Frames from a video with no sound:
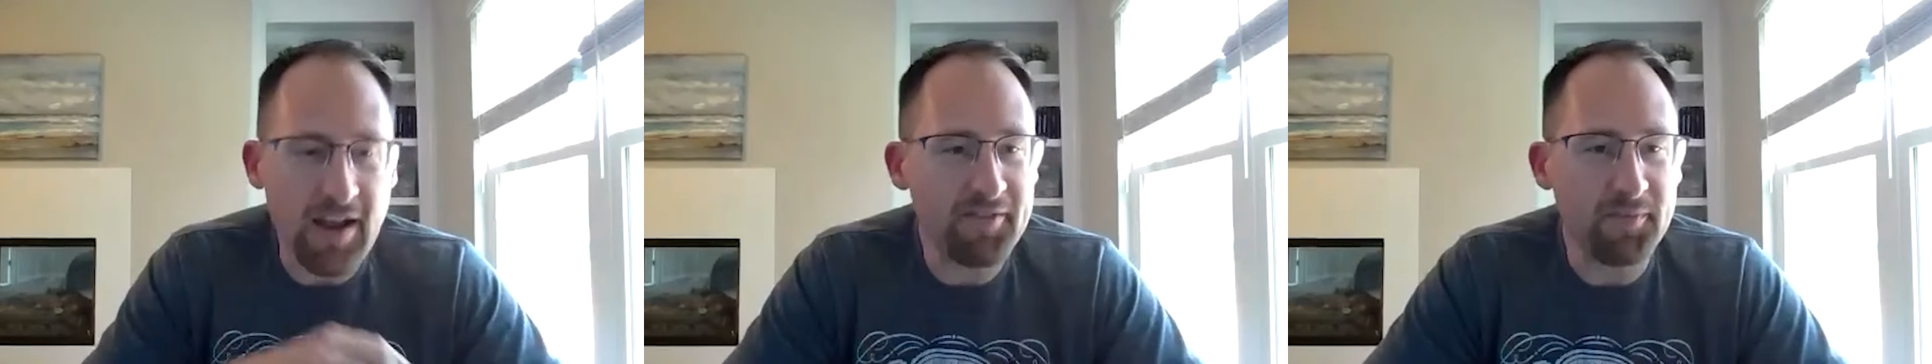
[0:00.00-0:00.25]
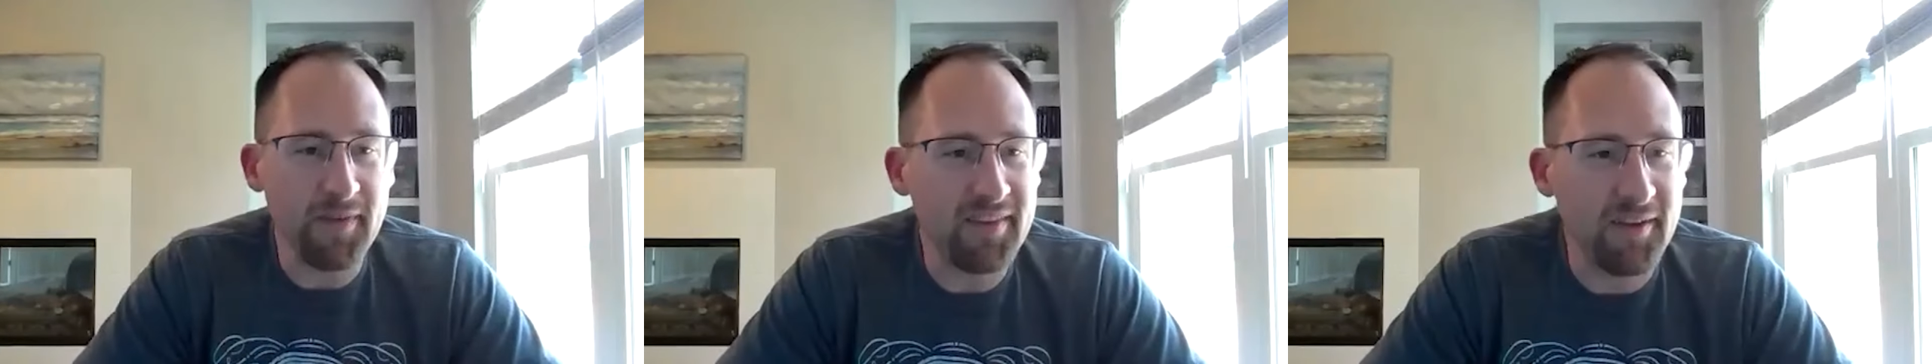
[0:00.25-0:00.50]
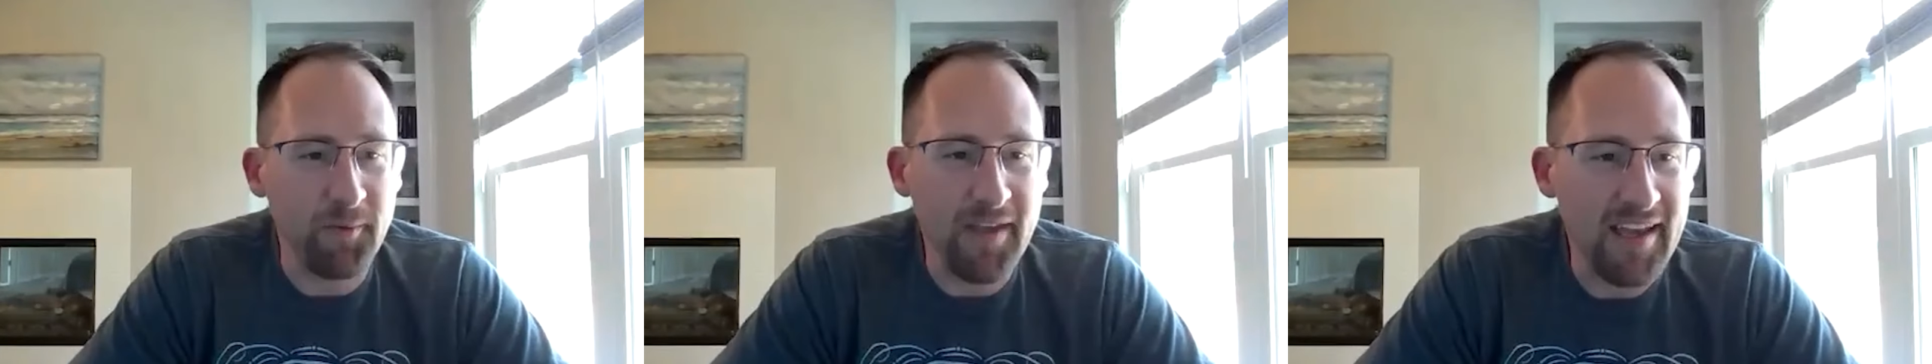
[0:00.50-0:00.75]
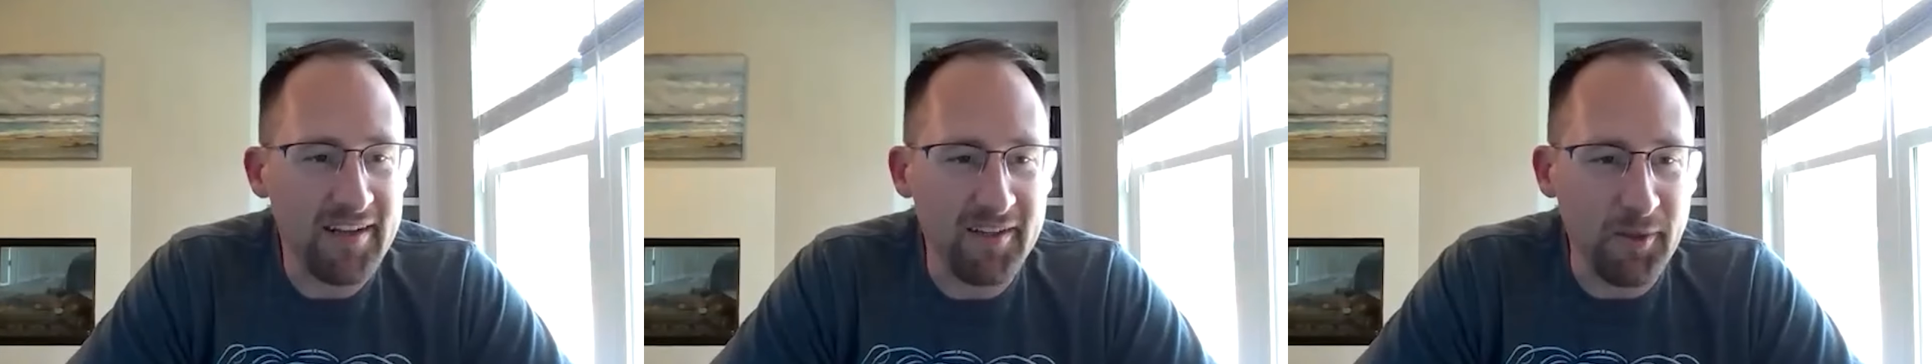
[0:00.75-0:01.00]
craftsman that
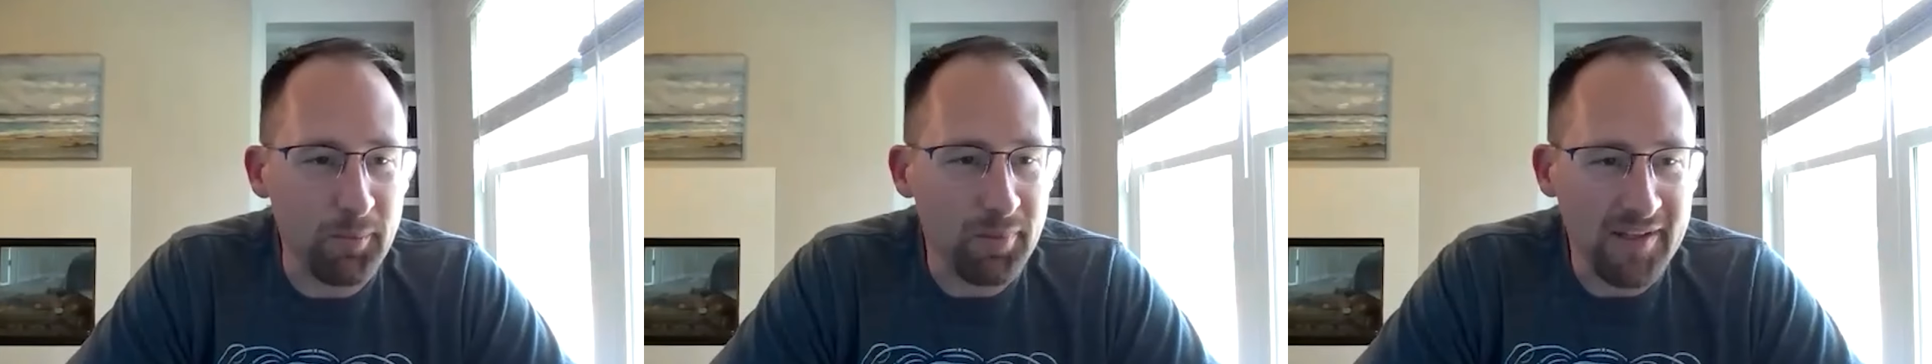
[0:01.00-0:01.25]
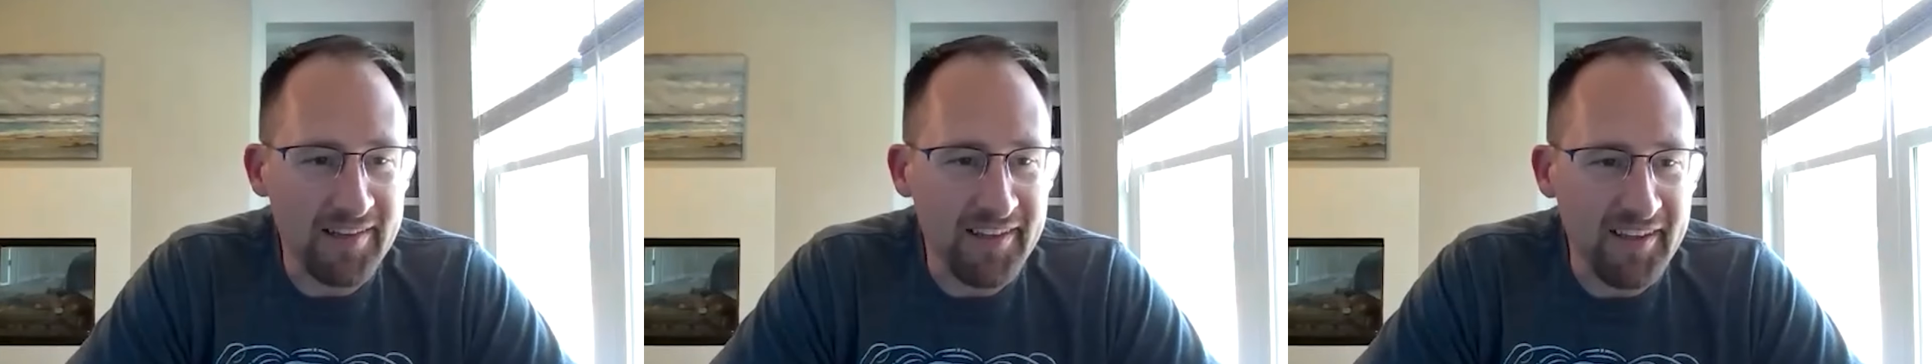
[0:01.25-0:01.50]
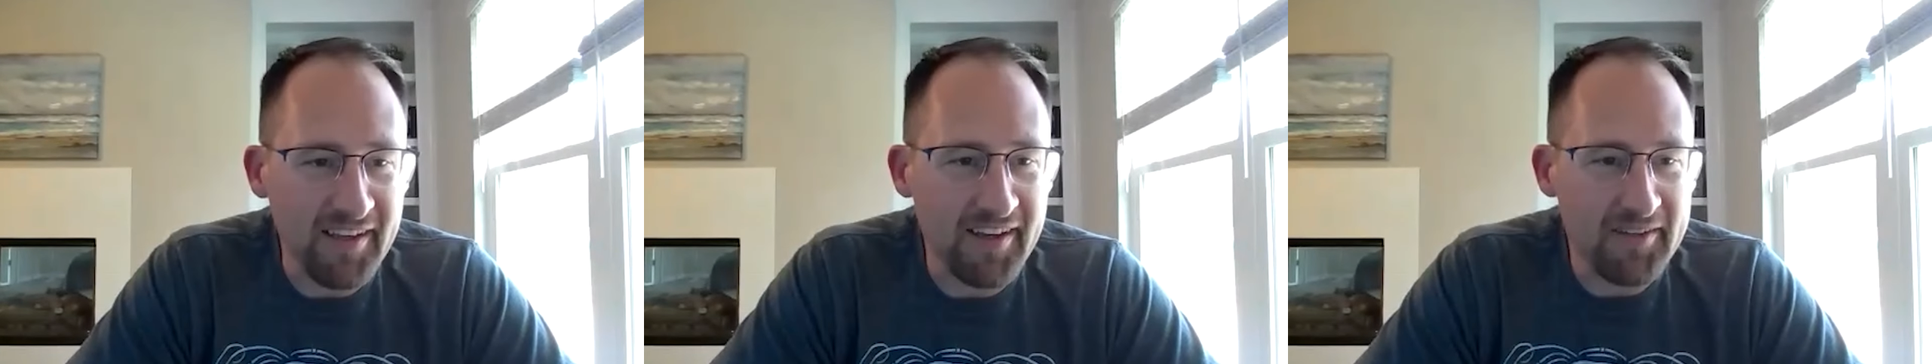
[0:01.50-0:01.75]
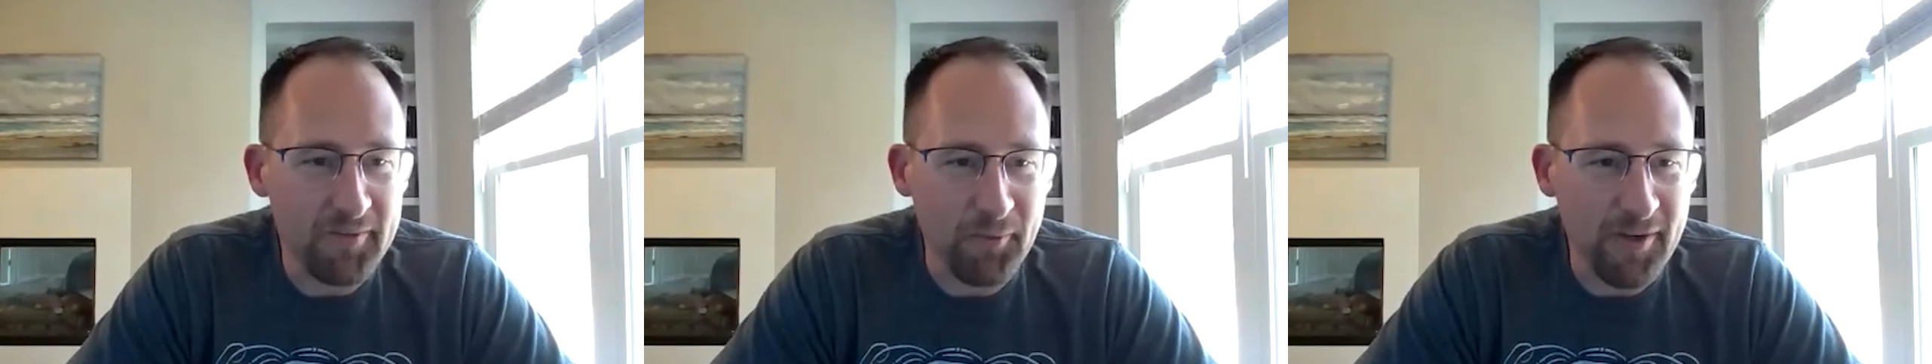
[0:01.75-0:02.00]
we had to completely
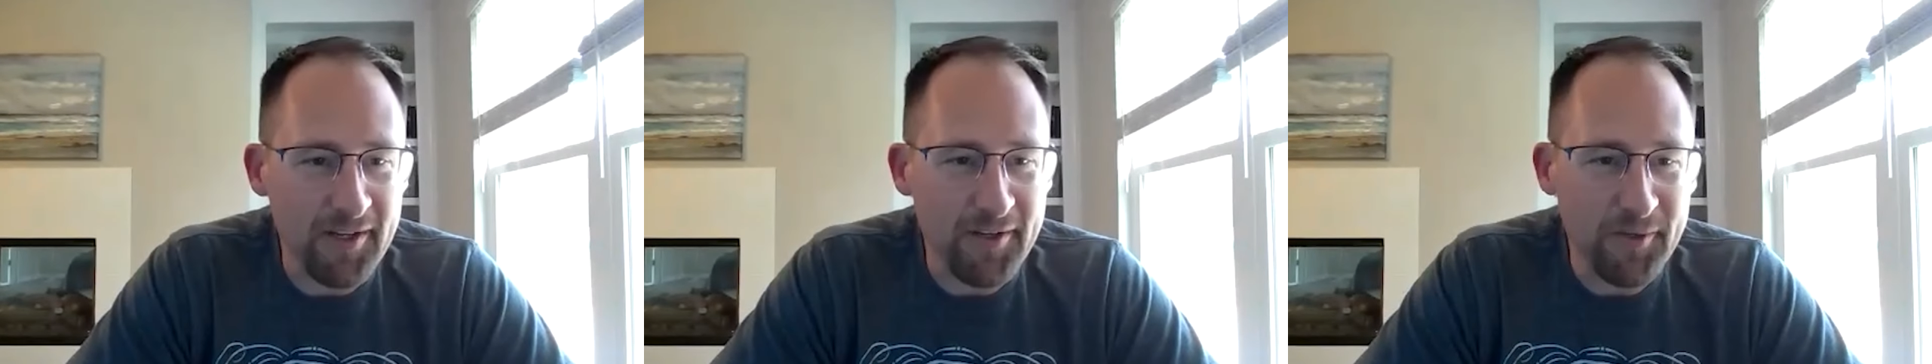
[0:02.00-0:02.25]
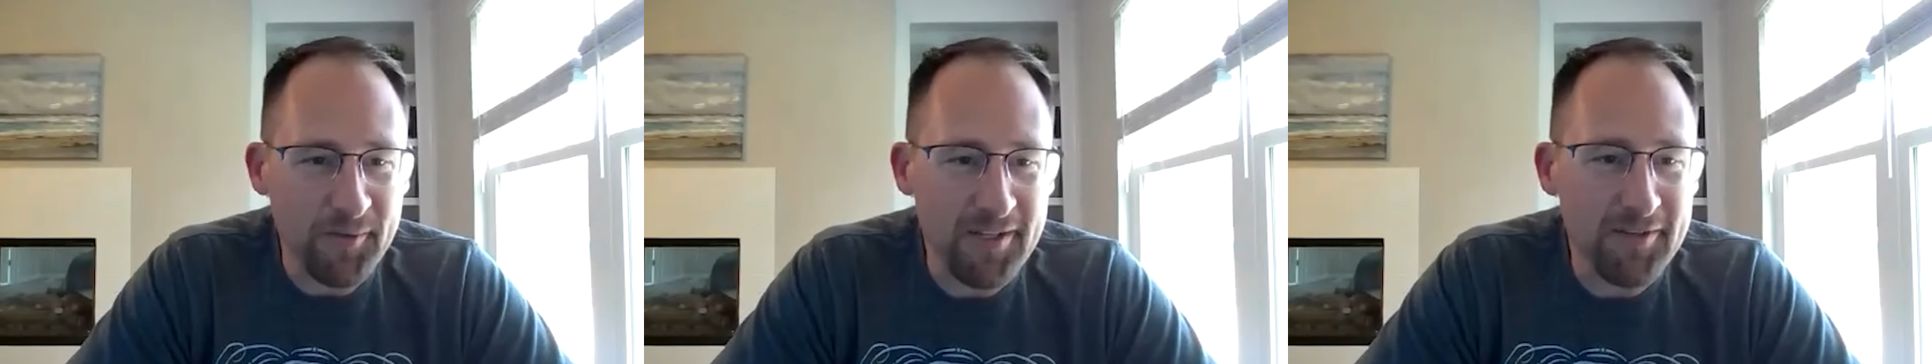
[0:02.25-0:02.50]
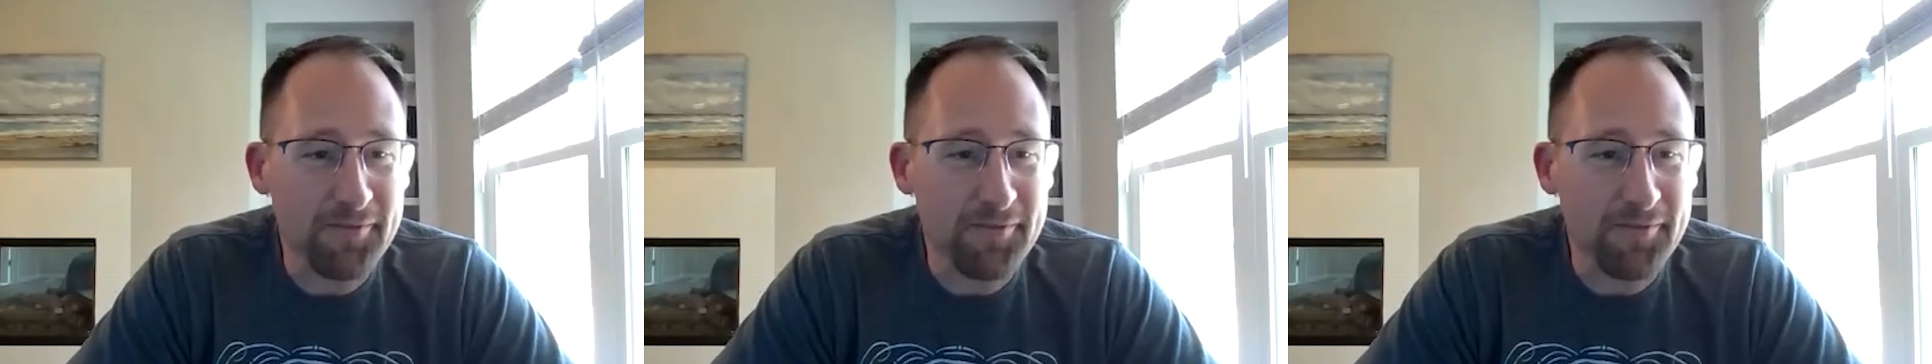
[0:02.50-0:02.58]
gut and redo.